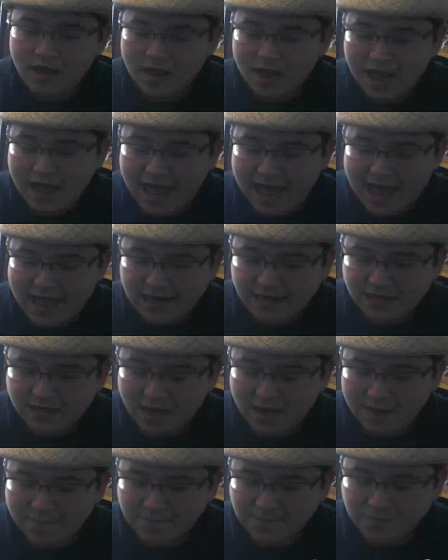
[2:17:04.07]
Yeah, and
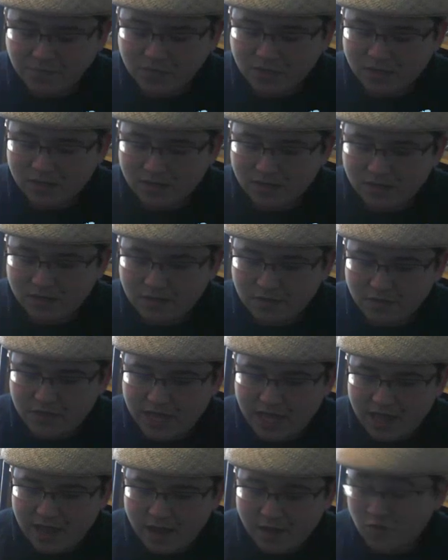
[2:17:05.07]
um
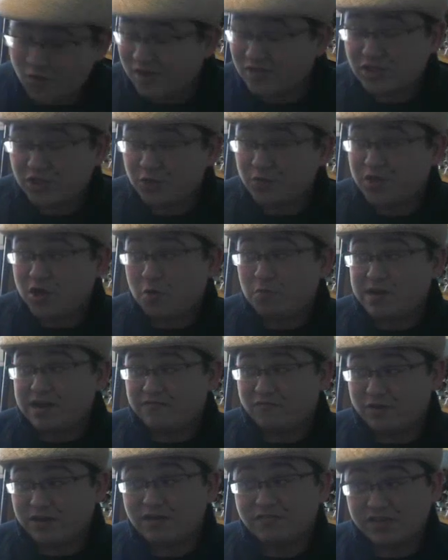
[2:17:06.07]
they they're actually doing the opening
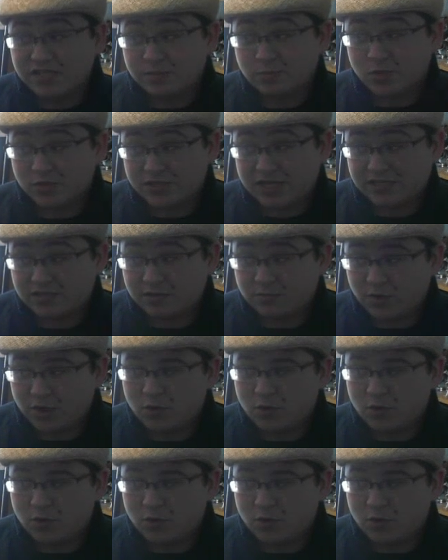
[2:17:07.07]
for Indivisible, so that's gonna